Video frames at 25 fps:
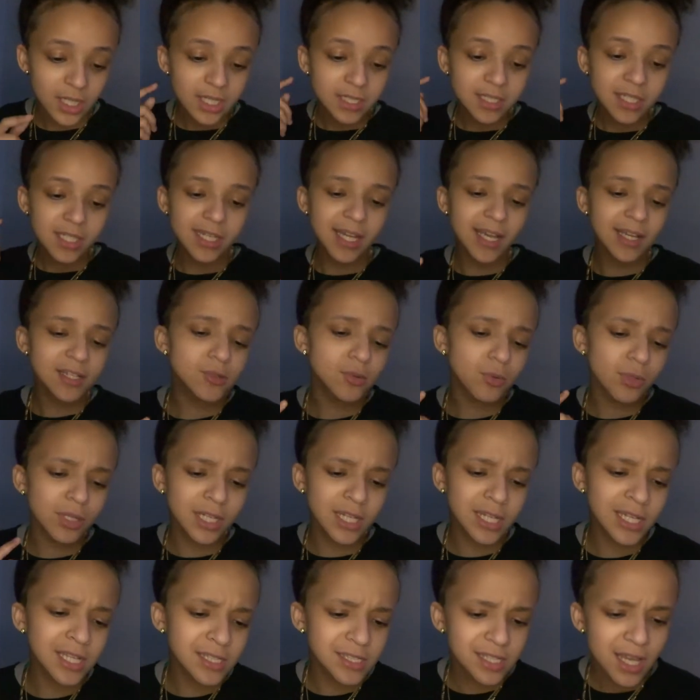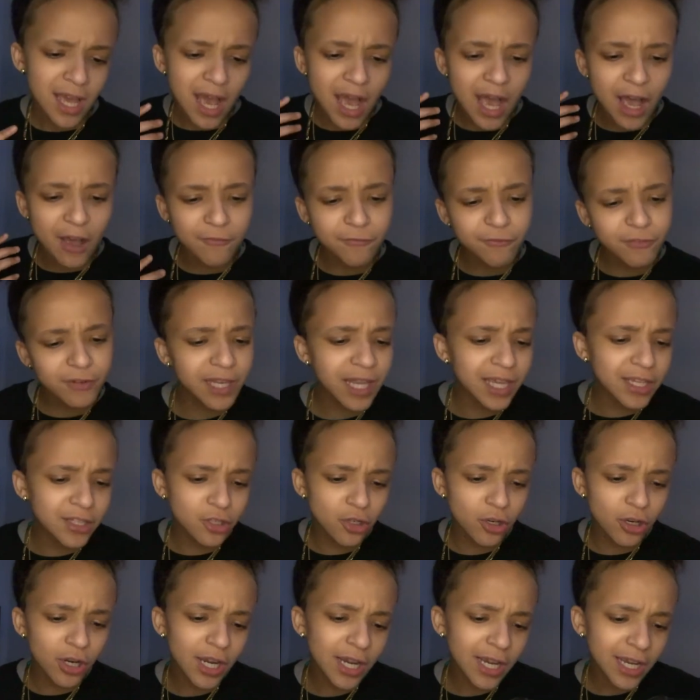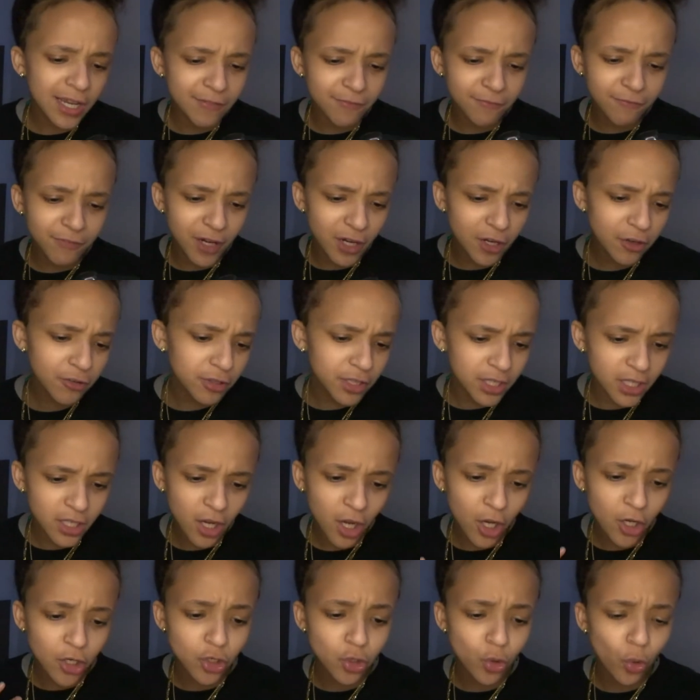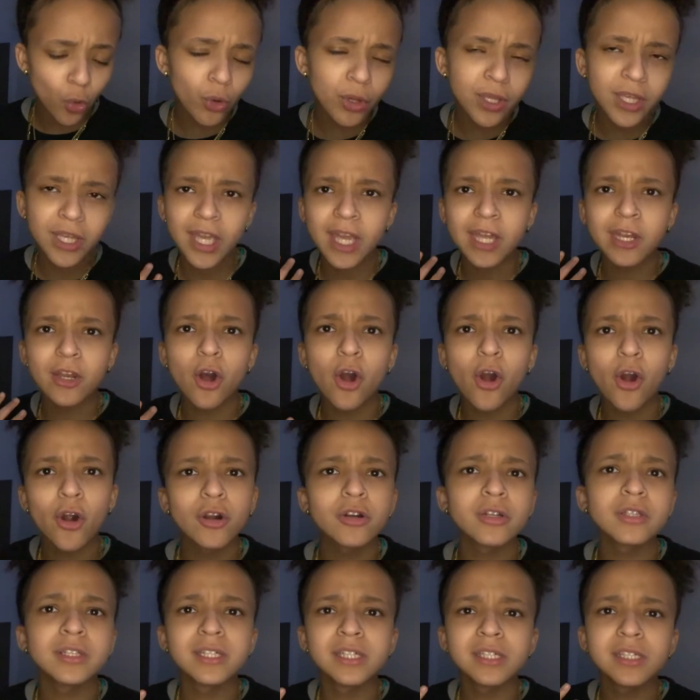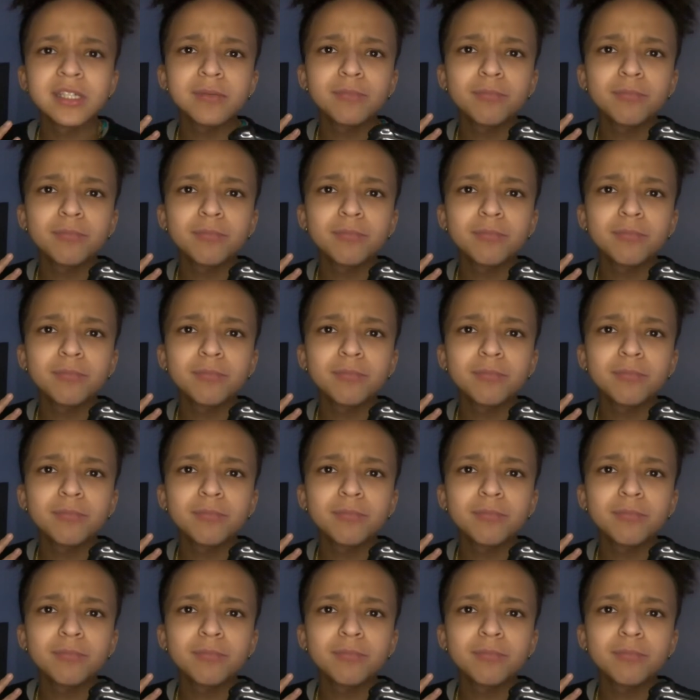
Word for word: The next one is I feel like you're a very annoying and heartless